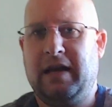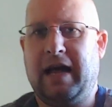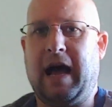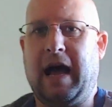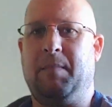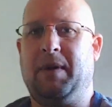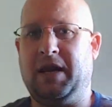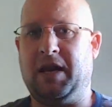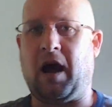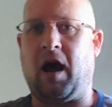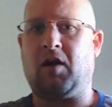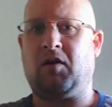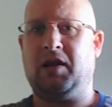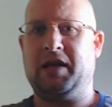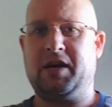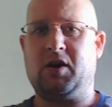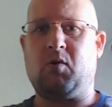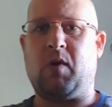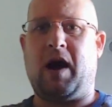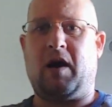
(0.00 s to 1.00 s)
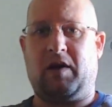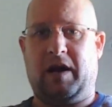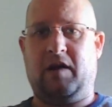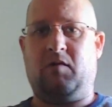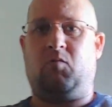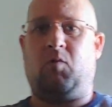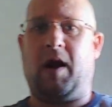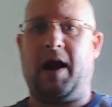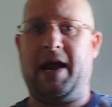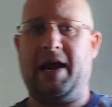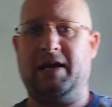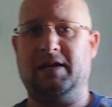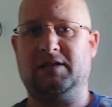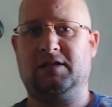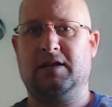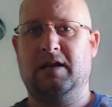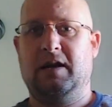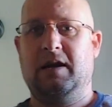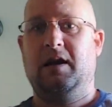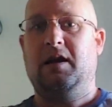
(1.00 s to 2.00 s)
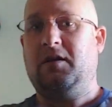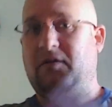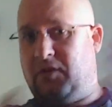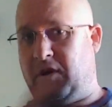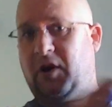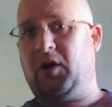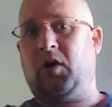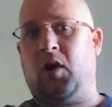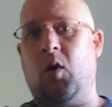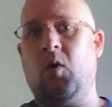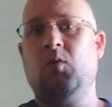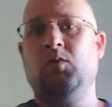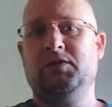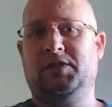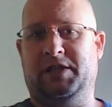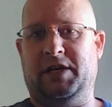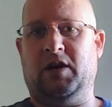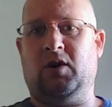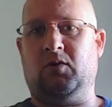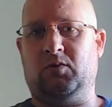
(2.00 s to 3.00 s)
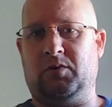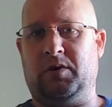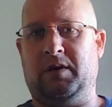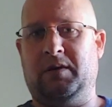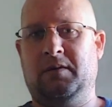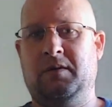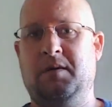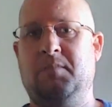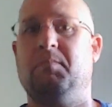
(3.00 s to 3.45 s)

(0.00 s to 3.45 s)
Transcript: not only go out and raise their own children,